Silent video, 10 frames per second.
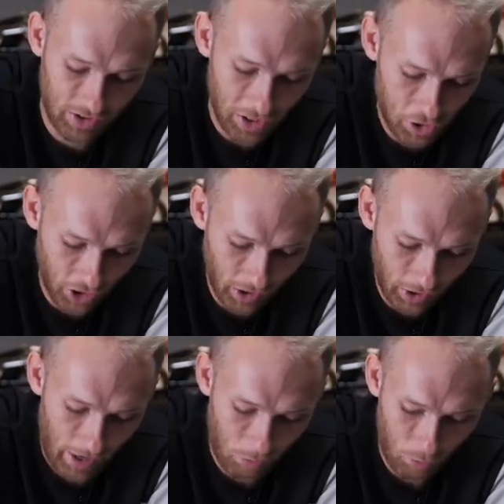stitching
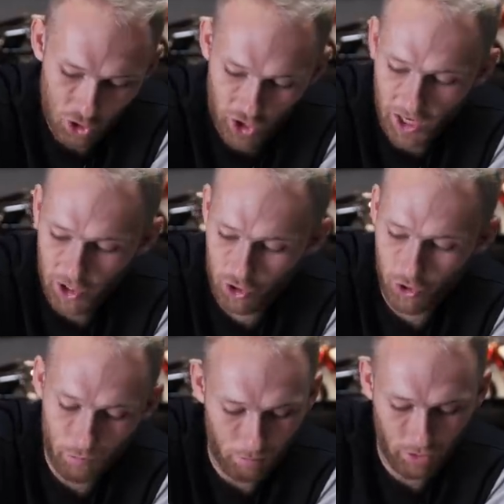and we changed
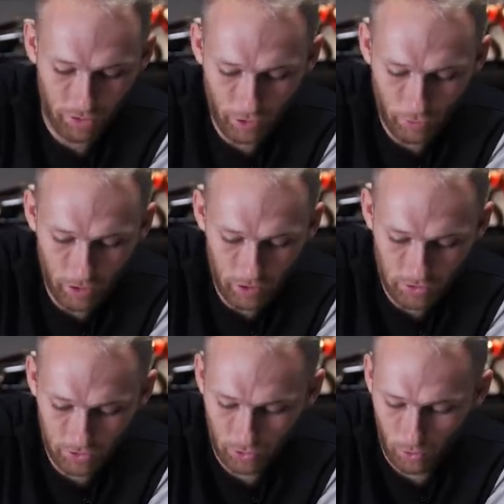the uh,
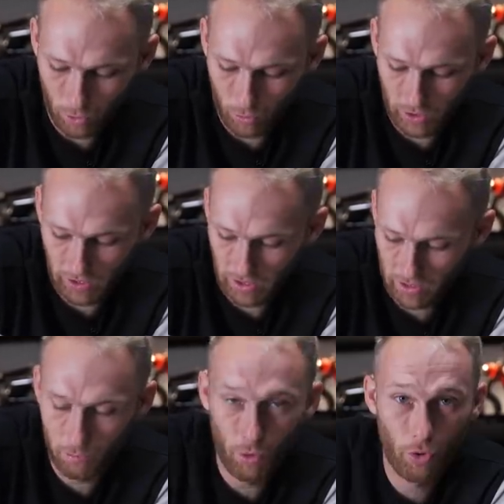materials so it
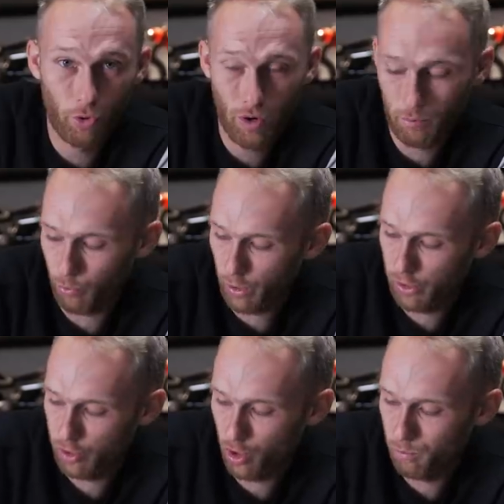has more grip when
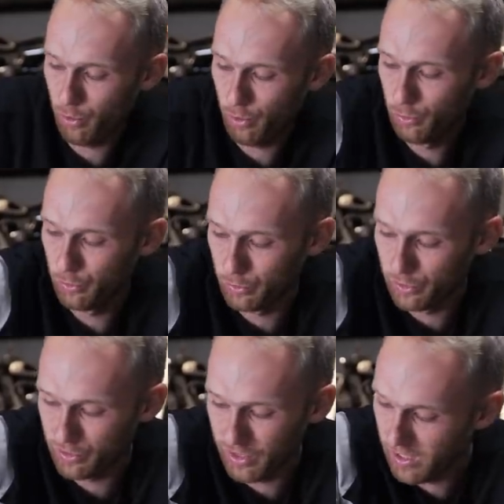I jump around on
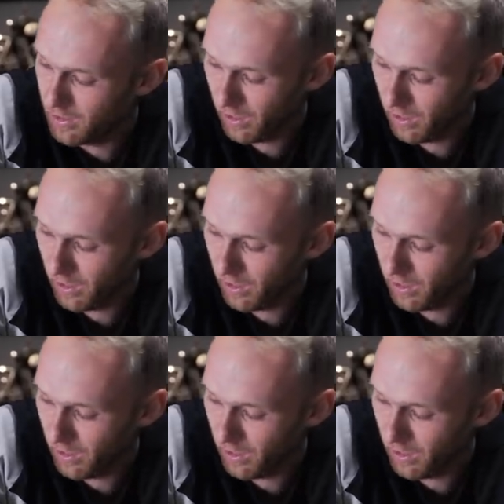the seat